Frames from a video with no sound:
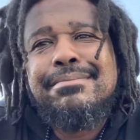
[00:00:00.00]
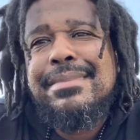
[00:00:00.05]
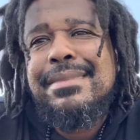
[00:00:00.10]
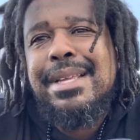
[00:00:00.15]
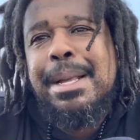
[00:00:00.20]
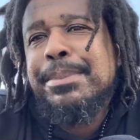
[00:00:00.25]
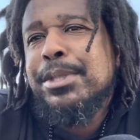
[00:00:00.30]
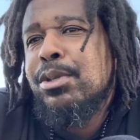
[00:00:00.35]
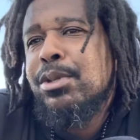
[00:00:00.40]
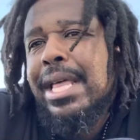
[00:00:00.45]

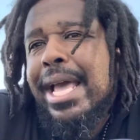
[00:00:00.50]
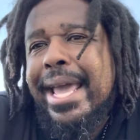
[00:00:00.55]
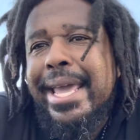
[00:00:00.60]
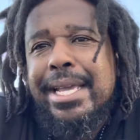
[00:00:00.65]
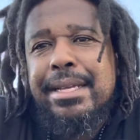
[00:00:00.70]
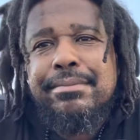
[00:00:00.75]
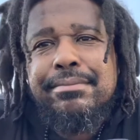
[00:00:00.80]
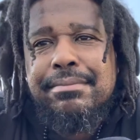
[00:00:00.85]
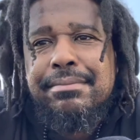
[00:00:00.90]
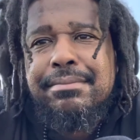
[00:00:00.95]
I'm too late.
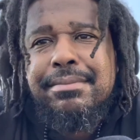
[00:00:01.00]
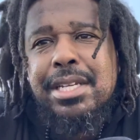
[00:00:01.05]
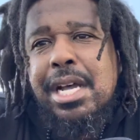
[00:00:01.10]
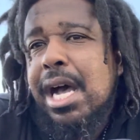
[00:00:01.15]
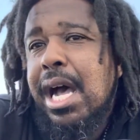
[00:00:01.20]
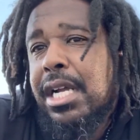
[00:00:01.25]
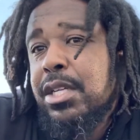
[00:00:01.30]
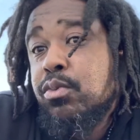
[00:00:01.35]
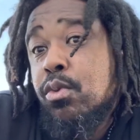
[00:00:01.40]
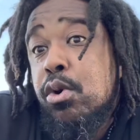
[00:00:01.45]
So
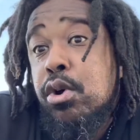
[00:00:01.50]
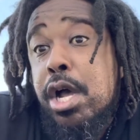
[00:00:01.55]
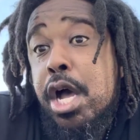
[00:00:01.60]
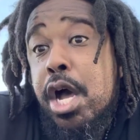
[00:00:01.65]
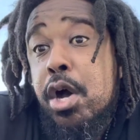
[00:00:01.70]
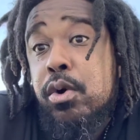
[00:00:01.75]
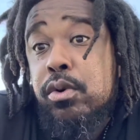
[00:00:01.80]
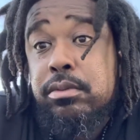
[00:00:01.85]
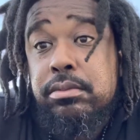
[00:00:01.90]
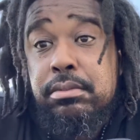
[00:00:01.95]
I just want to
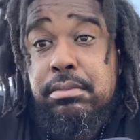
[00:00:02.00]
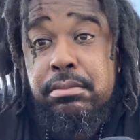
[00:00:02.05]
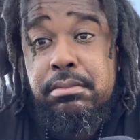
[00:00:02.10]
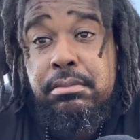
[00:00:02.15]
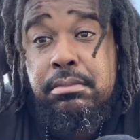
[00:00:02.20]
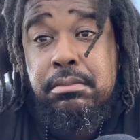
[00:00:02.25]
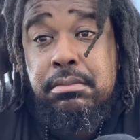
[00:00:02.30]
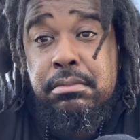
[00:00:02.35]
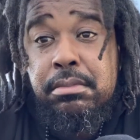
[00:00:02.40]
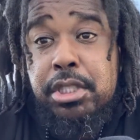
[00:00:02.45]
go.
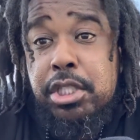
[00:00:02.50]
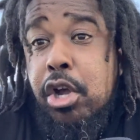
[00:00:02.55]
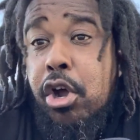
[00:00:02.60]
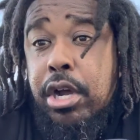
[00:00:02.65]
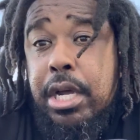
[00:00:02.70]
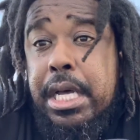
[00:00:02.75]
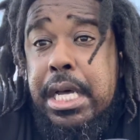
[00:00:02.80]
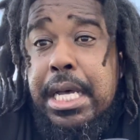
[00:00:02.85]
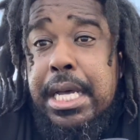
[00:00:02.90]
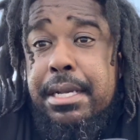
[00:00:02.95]
It's all
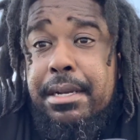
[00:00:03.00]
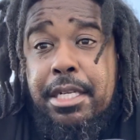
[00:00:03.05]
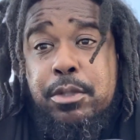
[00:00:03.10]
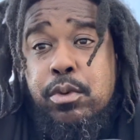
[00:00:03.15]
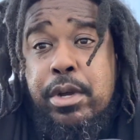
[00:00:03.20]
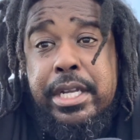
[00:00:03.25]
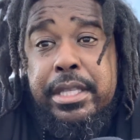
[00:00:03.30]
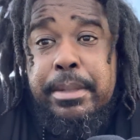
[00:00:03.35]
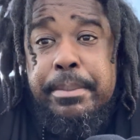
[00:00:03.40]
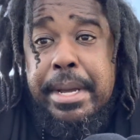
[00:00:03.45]
good. I just
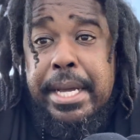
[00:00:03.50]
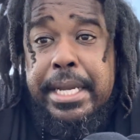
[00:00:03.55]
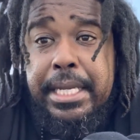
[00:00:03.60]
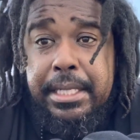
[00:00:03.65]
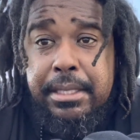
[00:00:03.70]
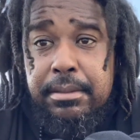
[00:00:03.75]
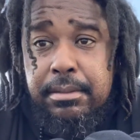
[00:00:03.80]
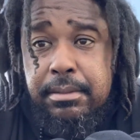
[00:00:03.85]
want to get the money.